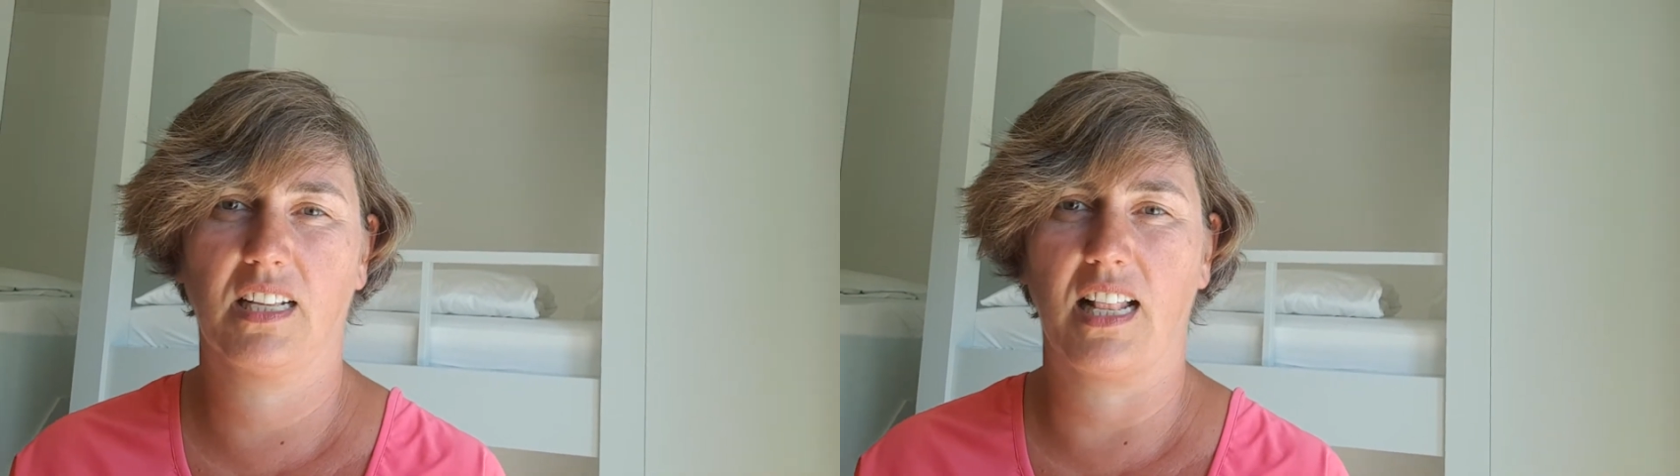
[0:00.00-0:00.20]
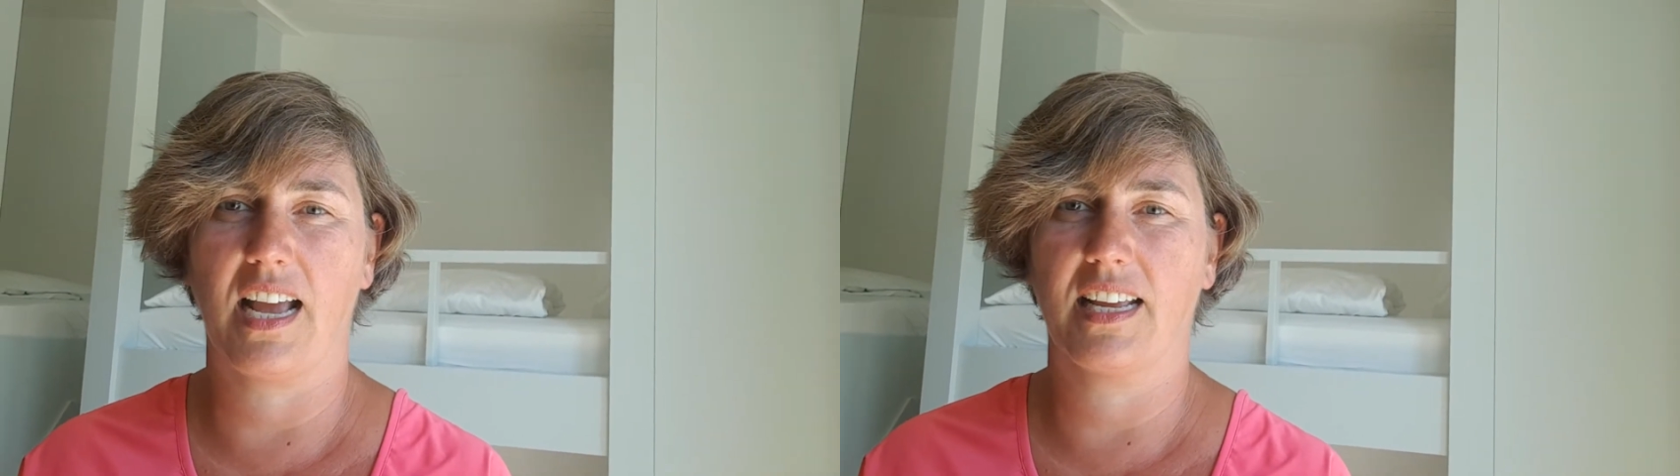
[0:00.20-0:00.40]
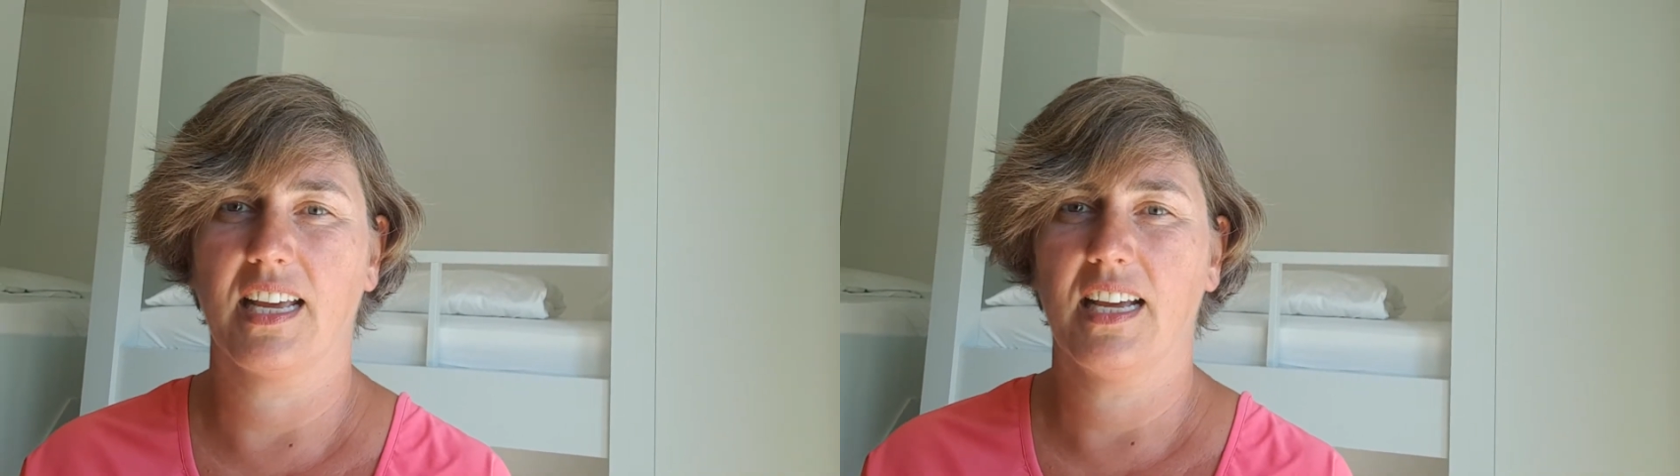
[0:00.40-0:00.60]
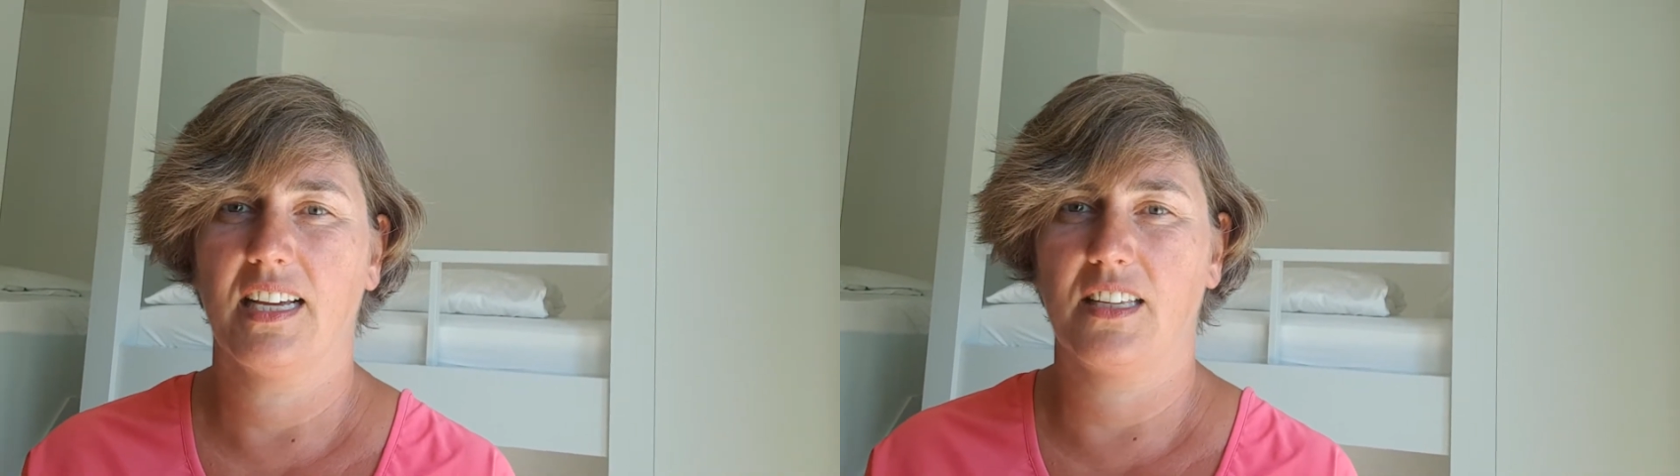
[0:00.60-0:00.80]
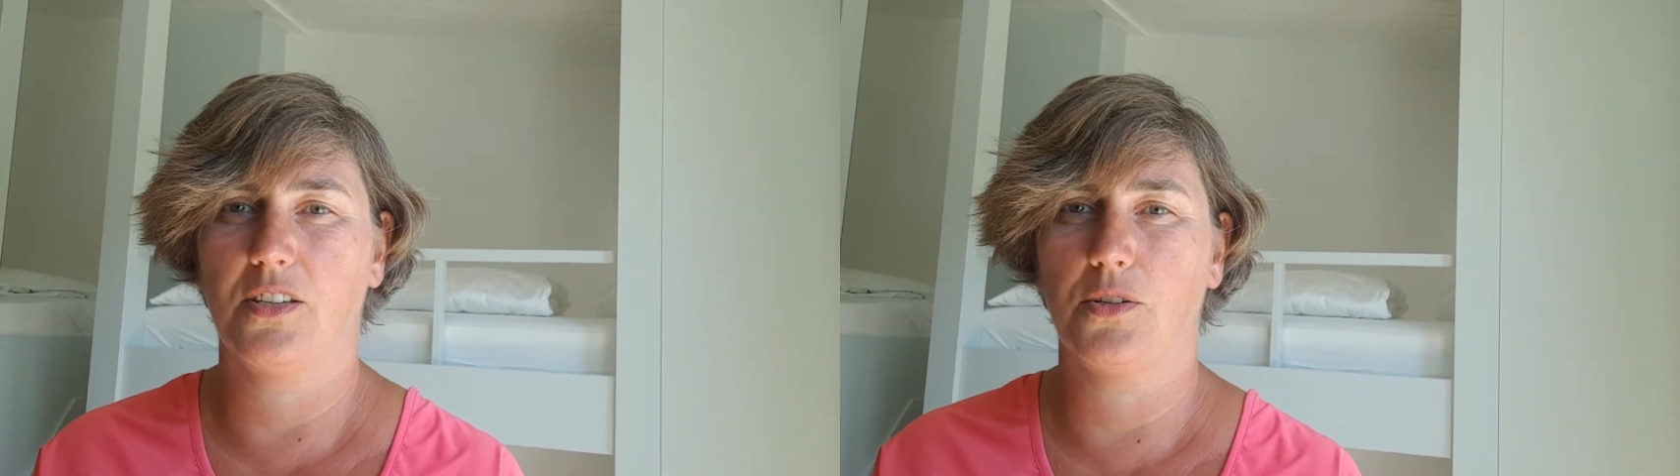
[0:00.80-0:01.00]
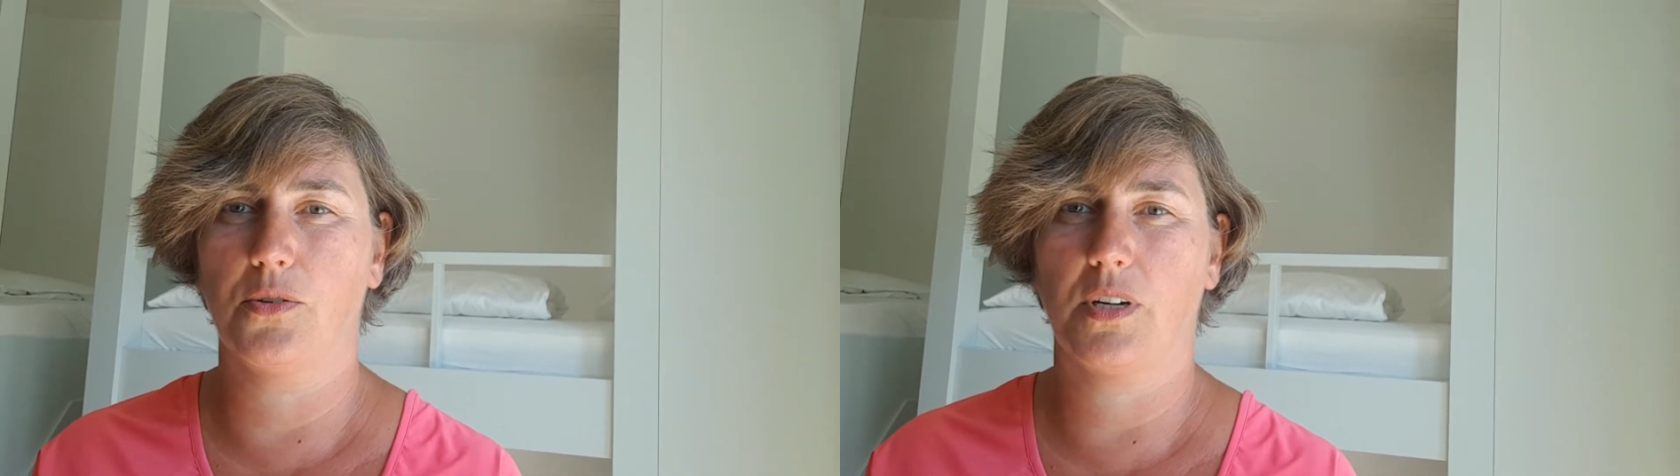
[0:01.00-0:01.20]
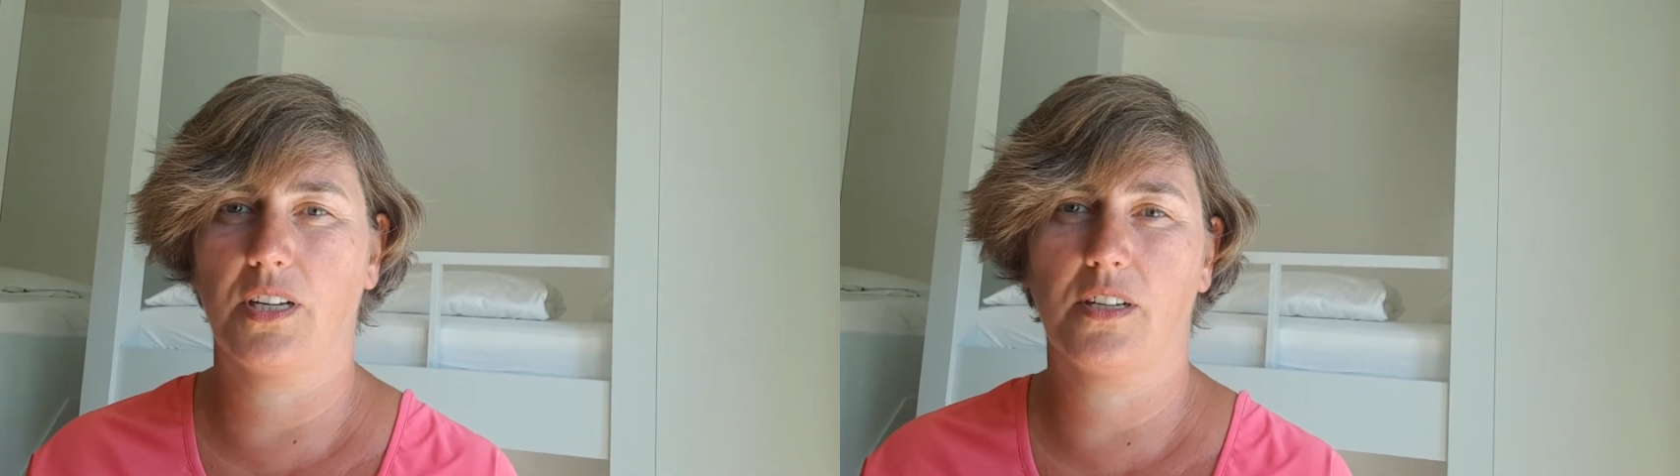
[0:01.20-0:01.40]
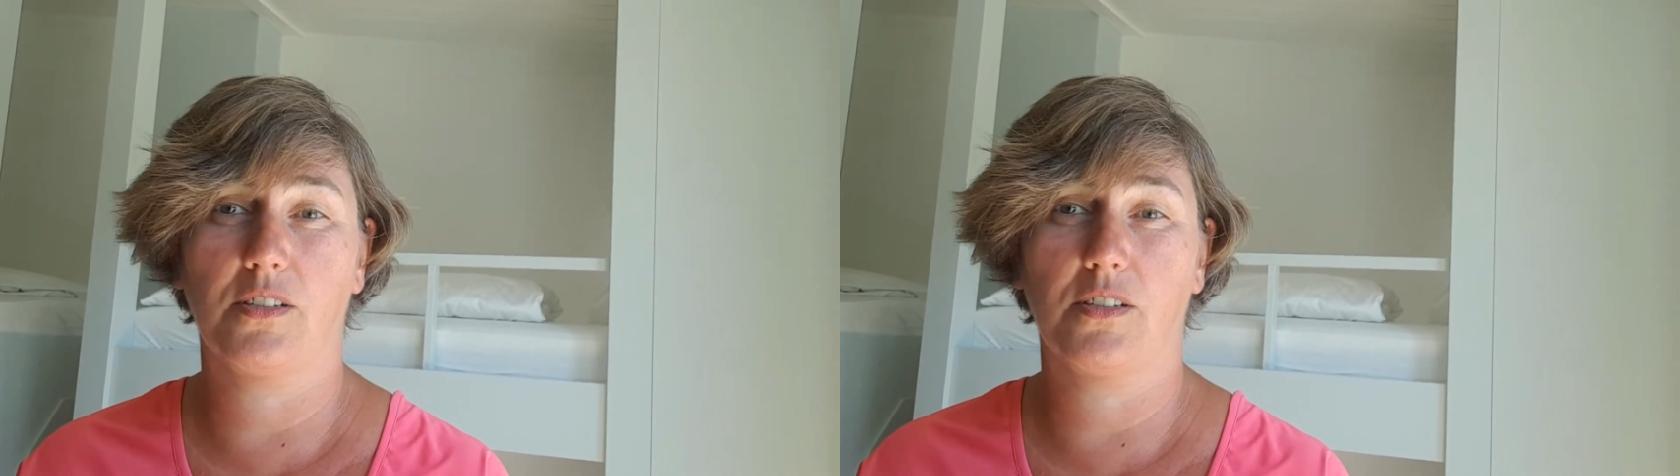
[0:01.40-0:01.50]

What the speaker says: like you